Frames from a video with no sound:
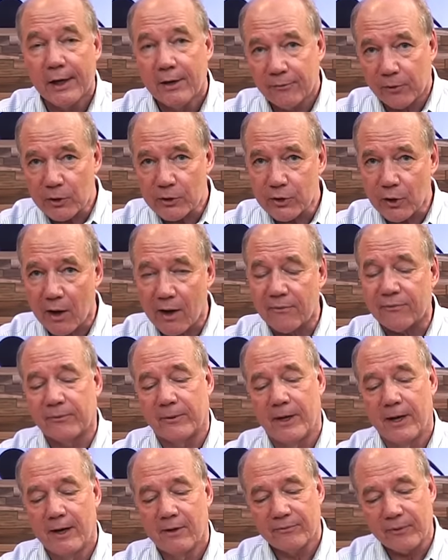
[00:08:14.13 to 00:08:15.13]
First off,
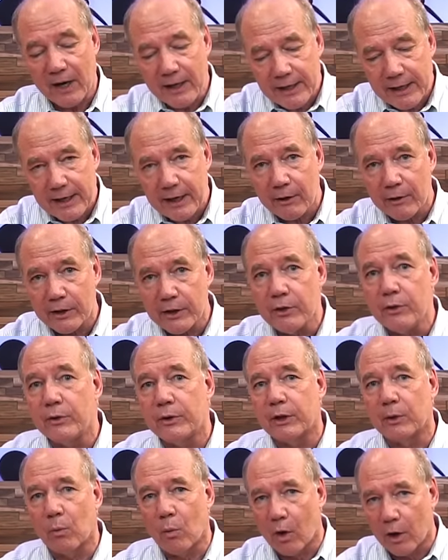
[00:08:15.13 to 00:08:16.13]
find an area you
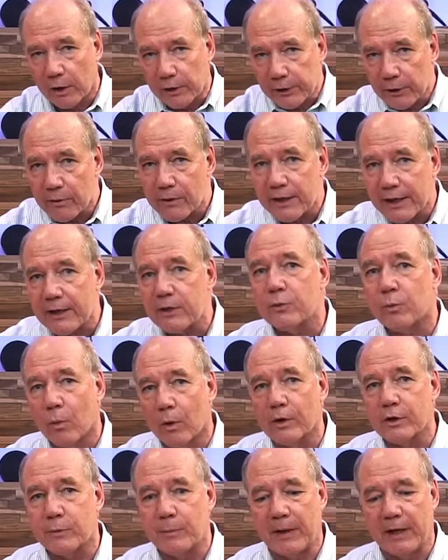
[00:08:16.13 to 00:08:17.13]
can work. Clear a nice
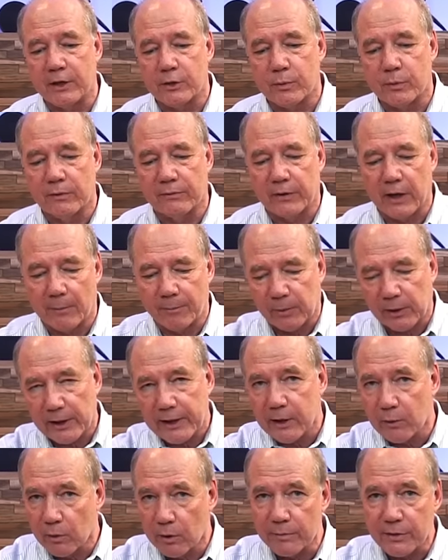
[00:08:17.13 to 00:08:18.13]
workspace where you've got
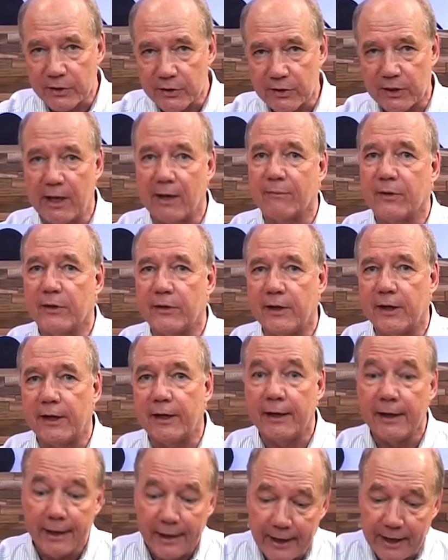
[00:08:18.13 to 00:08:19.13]
plenty of room to see
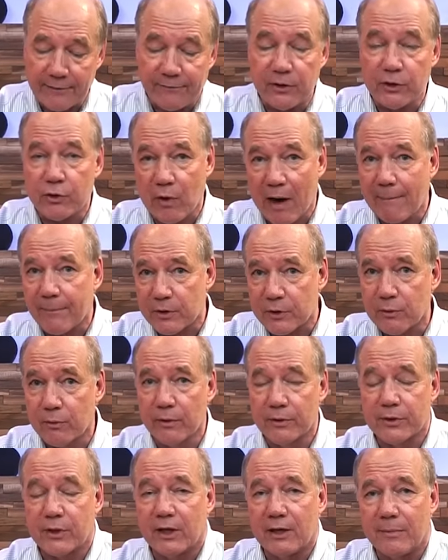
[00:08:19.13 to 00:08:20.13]
everything, and if you drop a screw,
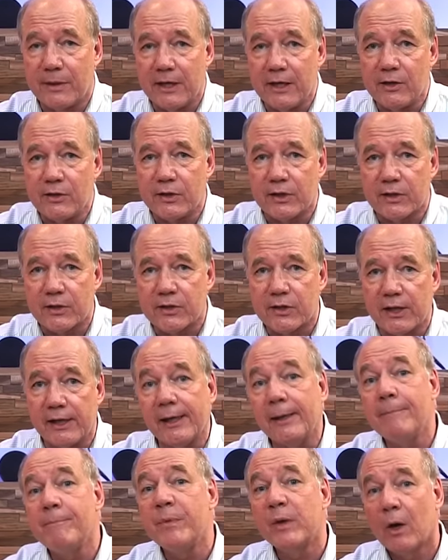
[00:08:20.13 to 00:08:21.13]
it's going to be easy to
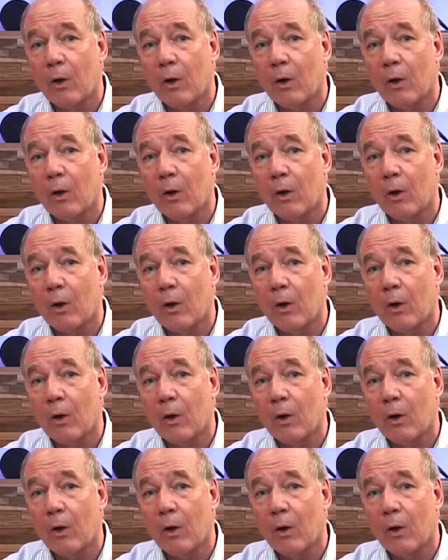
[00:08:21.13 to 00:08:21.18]
see.